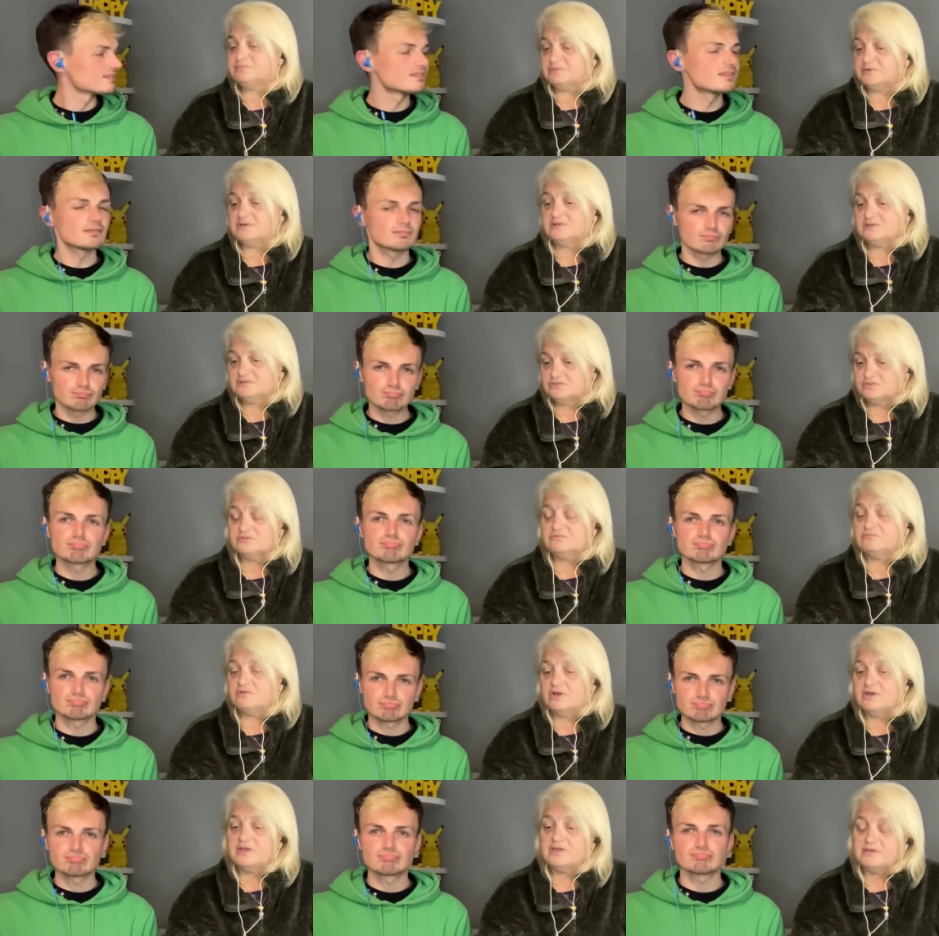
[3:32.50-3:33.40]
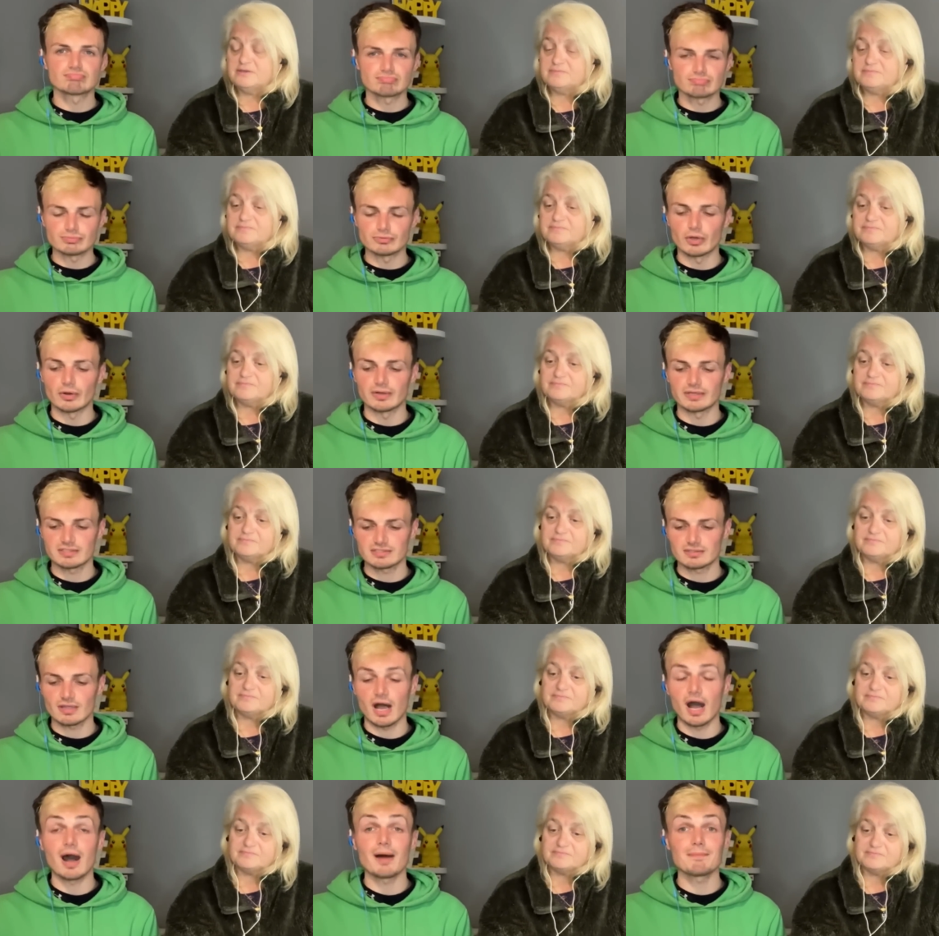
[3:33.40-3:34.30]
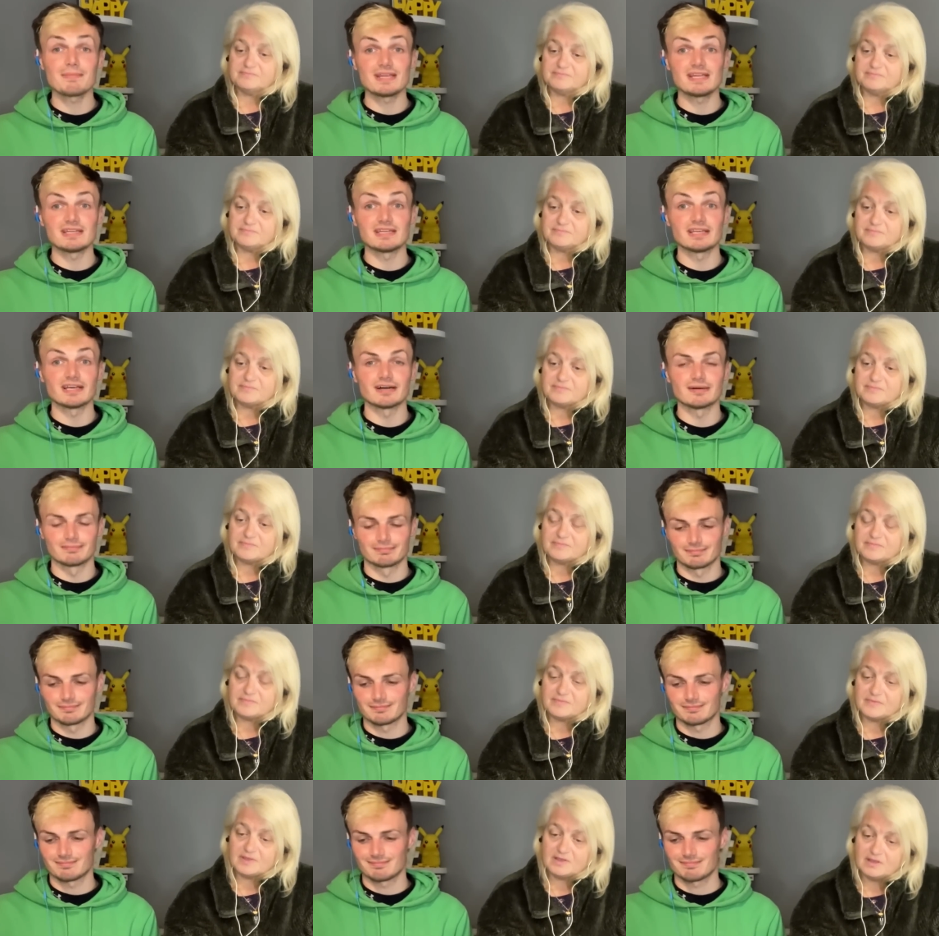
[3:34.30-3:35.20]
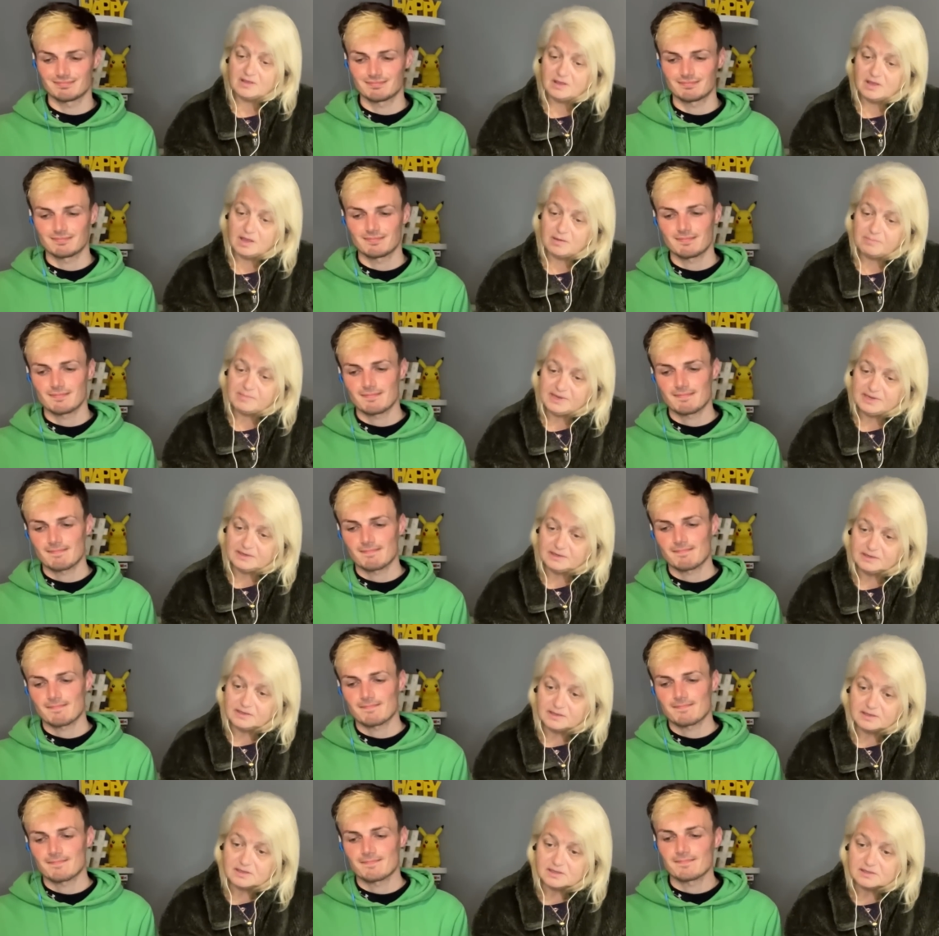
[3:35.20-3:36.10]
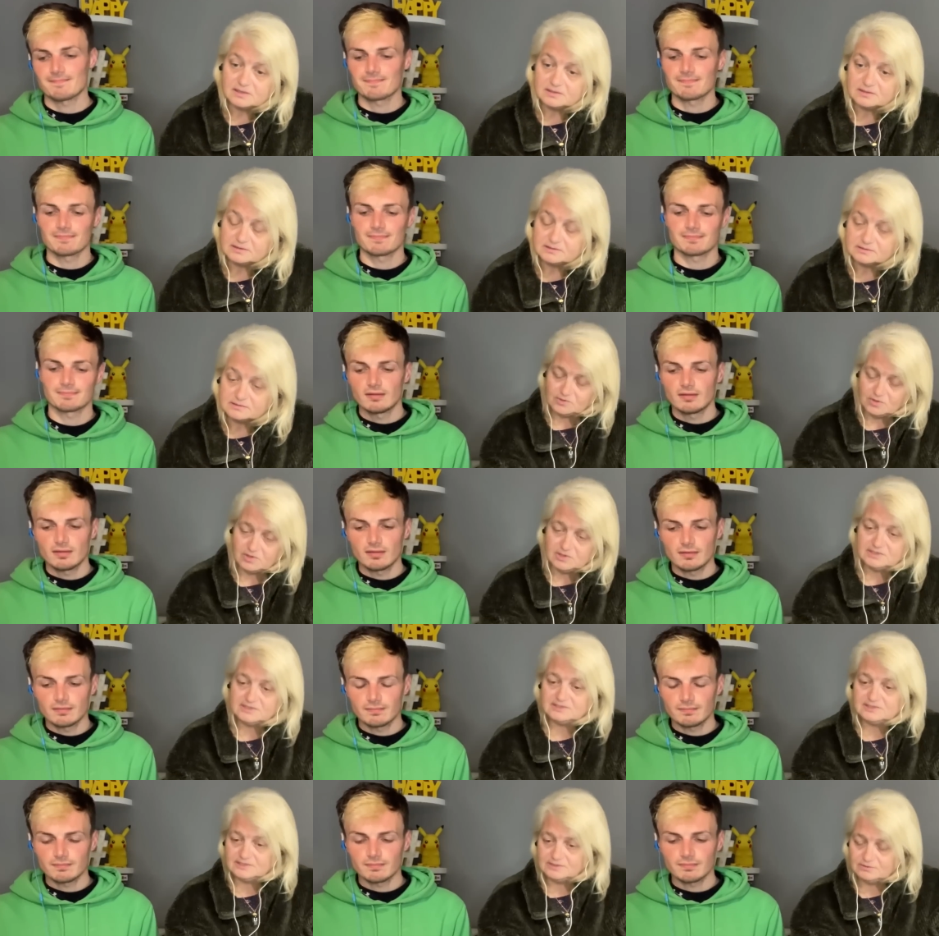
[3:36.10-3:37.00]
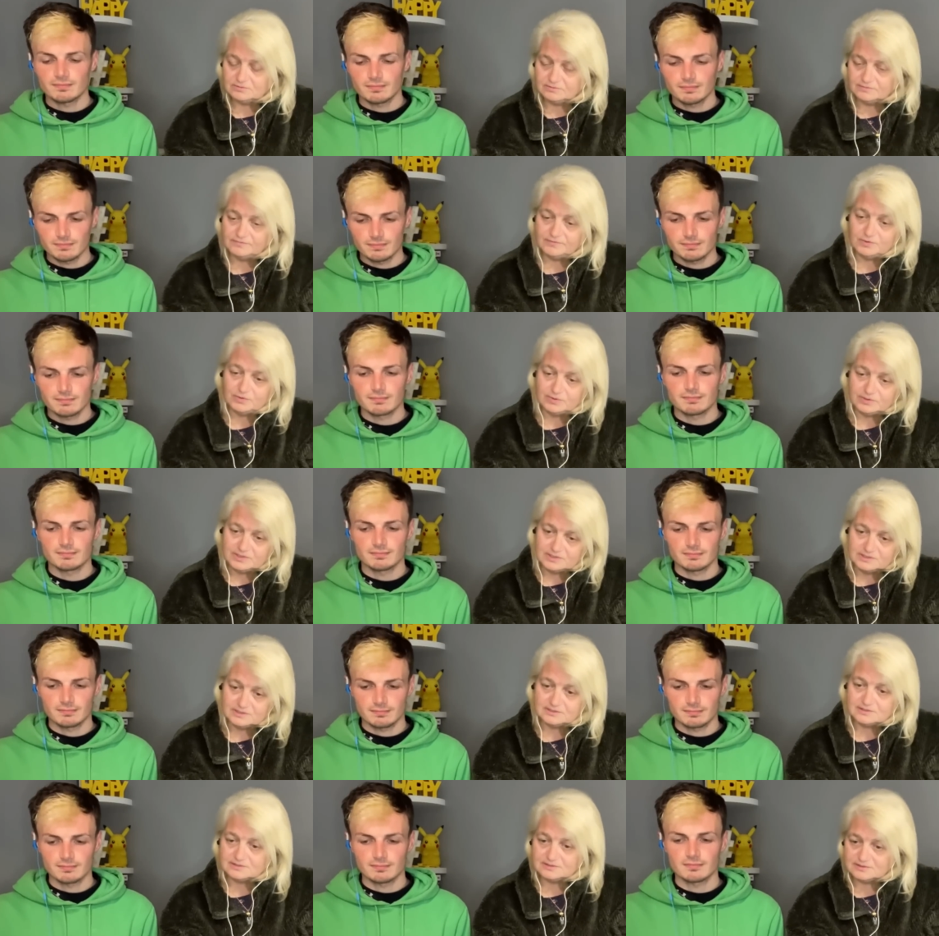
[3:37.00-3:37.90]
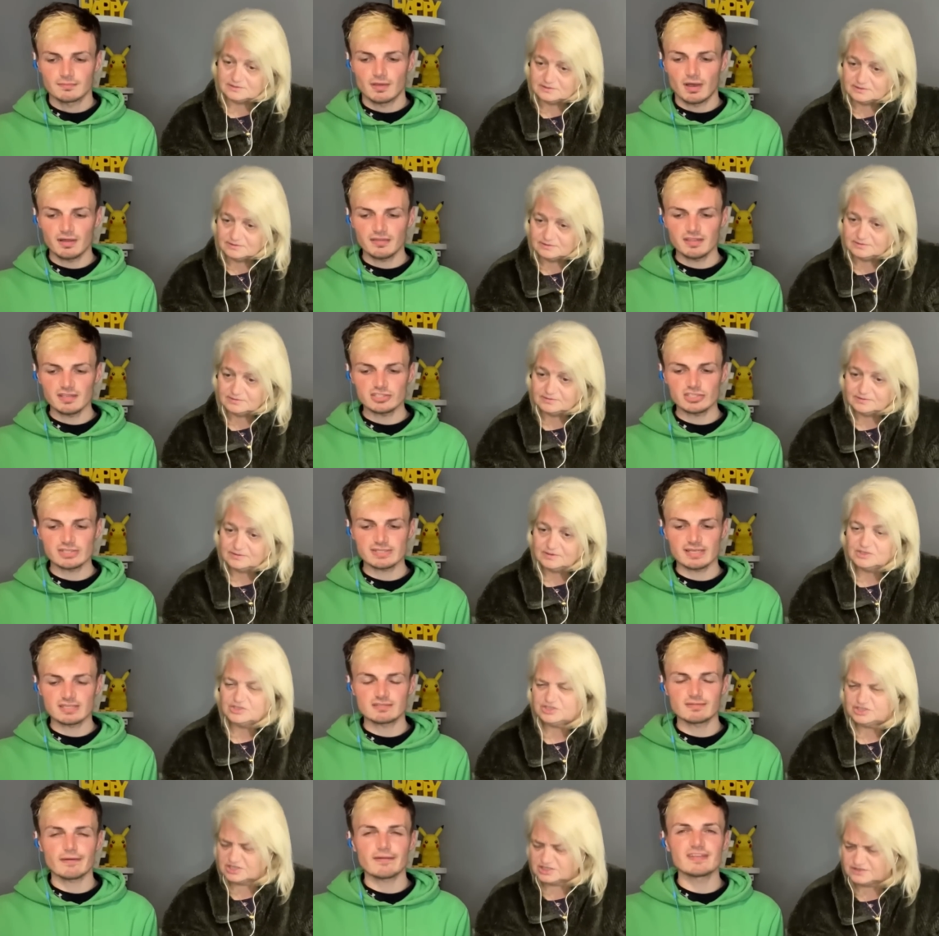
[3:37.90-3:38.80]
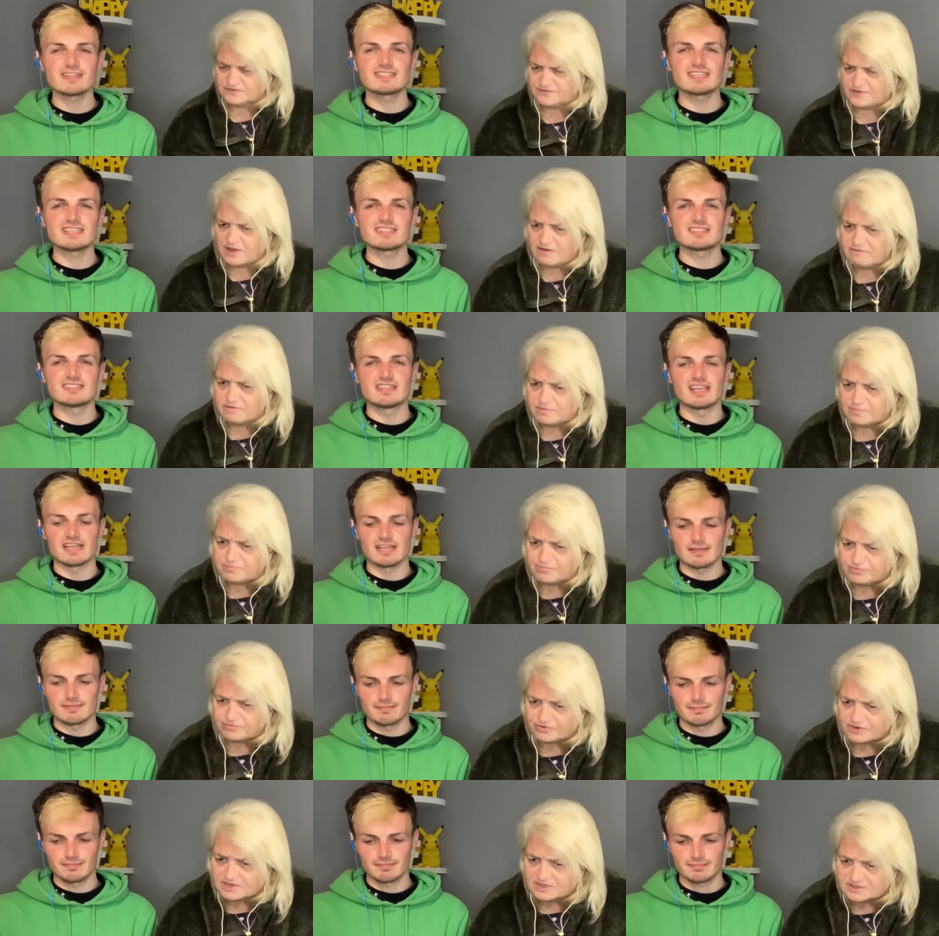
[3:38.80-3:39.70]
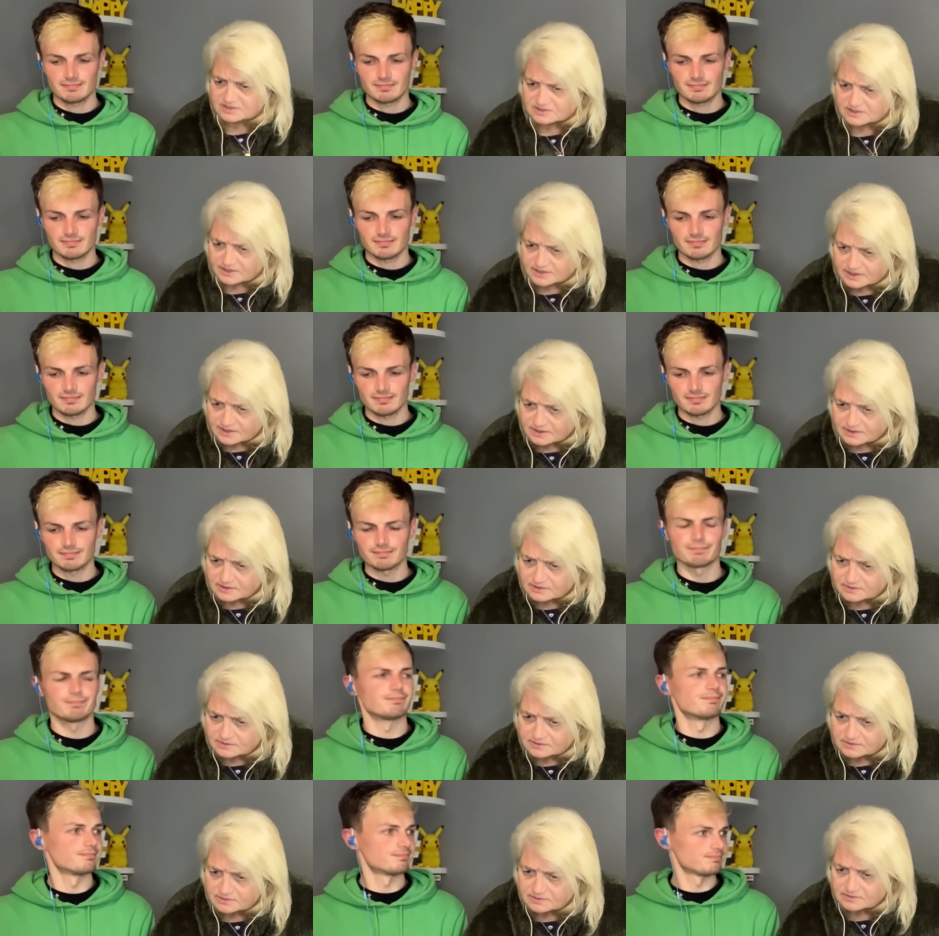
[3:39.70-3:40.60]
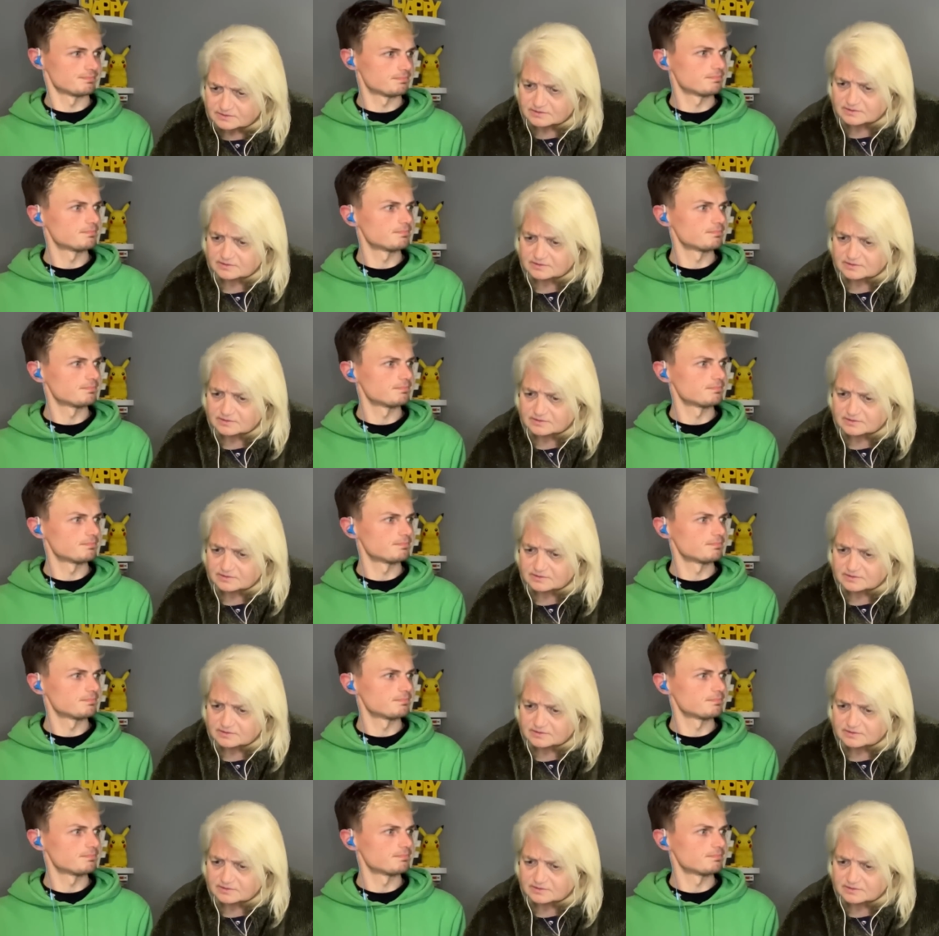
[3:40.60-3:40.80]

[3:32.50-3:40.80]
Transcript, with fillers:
Speaker 1: but it's alright. Nice. Armenia.
Speaker 2: Armenia. Nice little voice.
Speaker 1: I think she sounds very Disney. Very pretty. Mm,